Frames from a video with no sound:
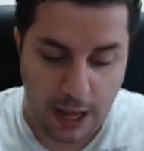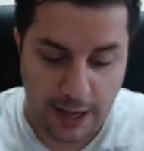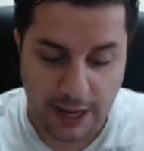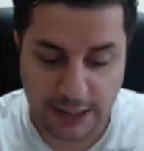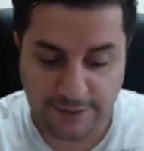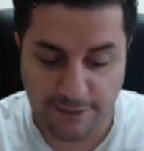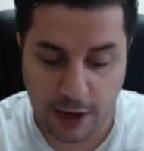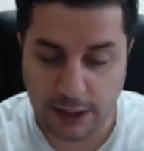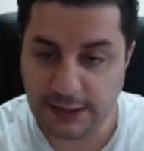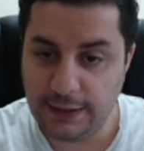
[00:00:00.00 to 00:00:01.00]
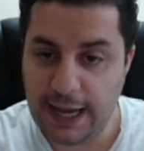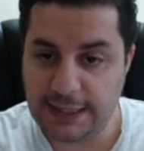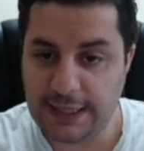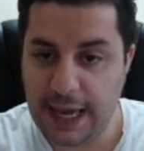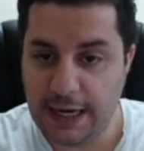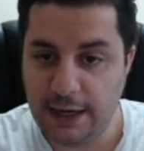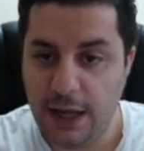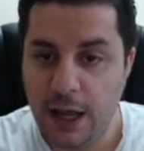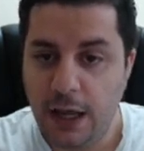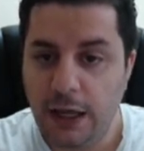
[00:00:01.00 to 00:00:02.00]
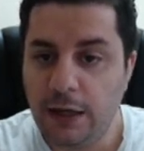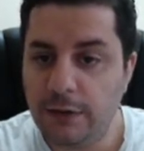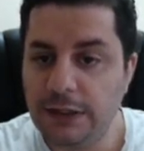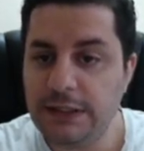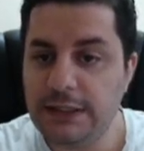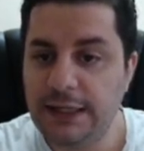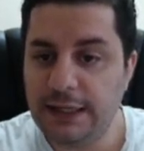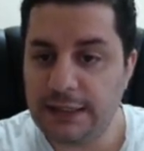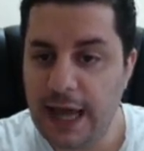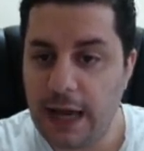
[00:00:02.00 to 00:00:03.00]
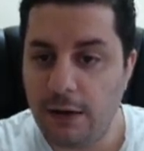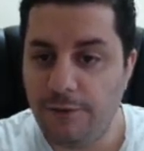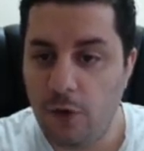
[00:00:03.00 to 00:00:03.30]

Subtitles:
As far as Glass Cannon, increases the attack of